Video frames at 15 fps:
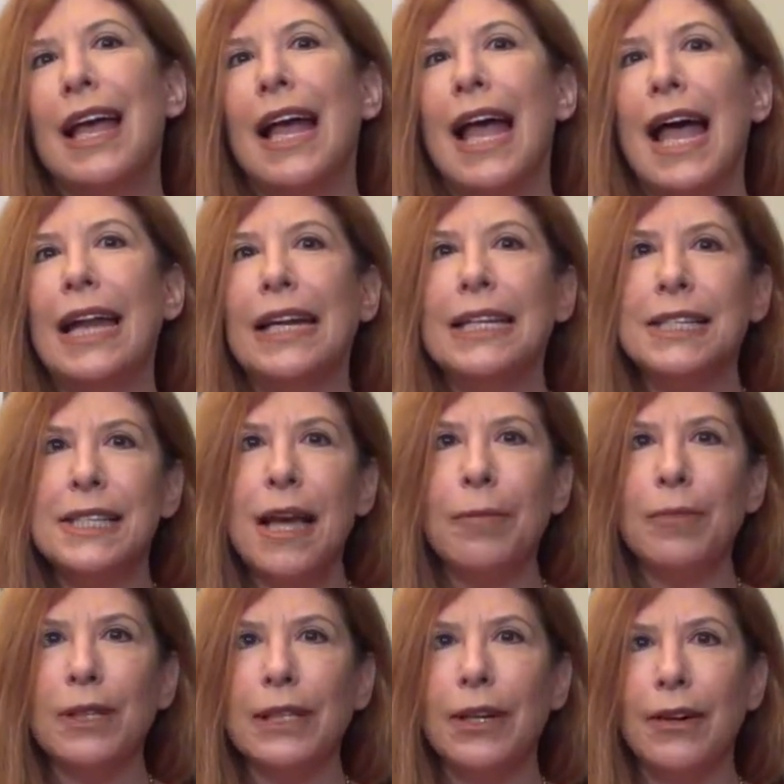An
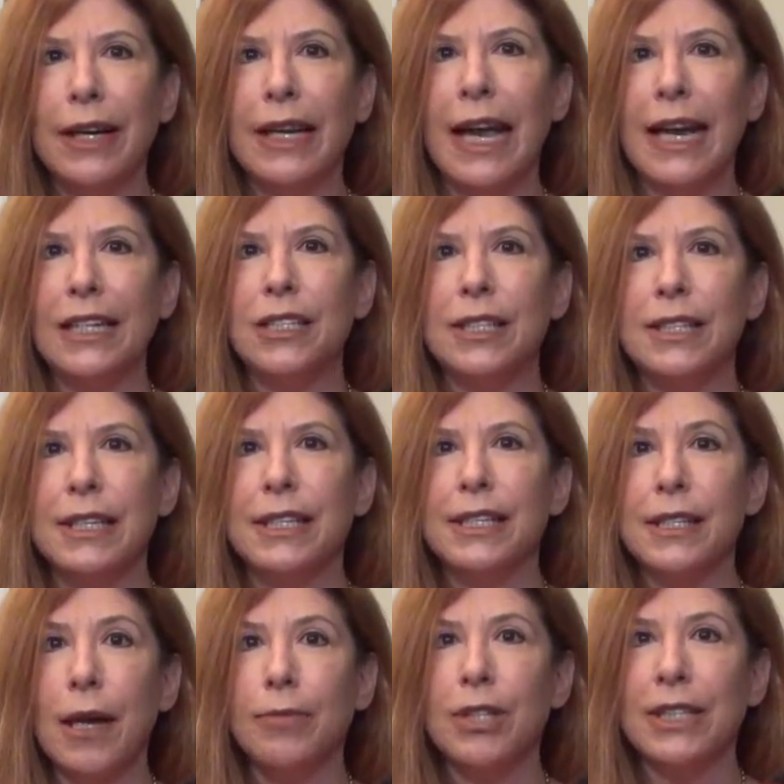exempt clearing agency
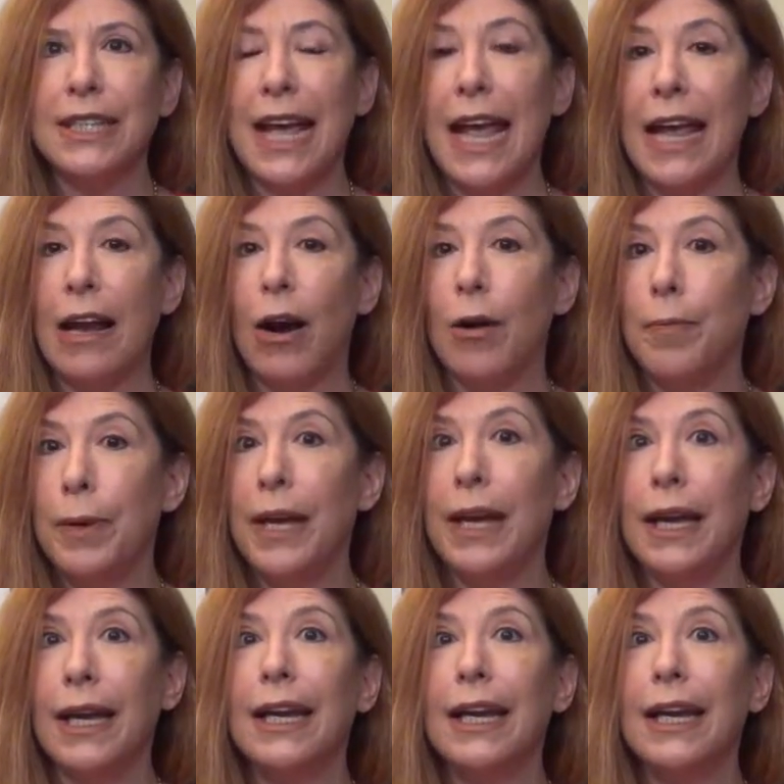subject to ARP